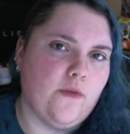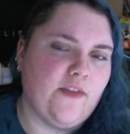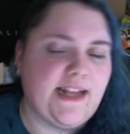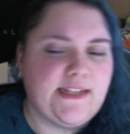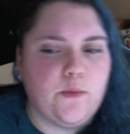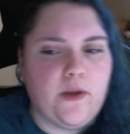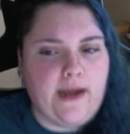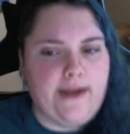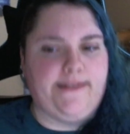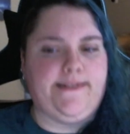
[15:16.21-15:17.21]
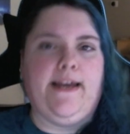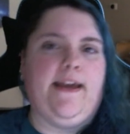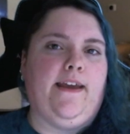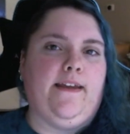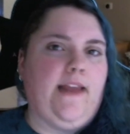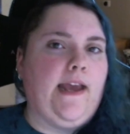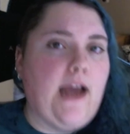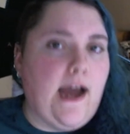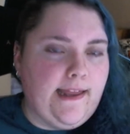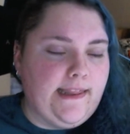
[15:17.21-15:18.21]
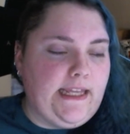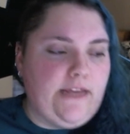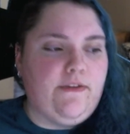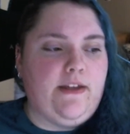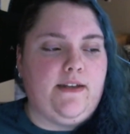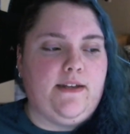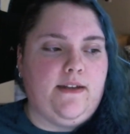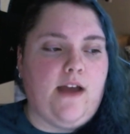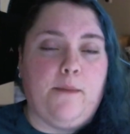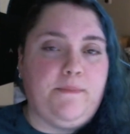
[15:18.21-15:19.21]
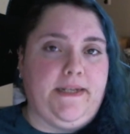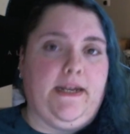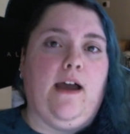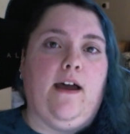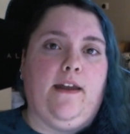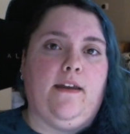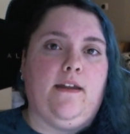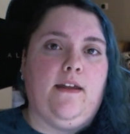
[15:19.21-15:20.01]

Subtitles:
That's what I say. Like, I leave it up to God.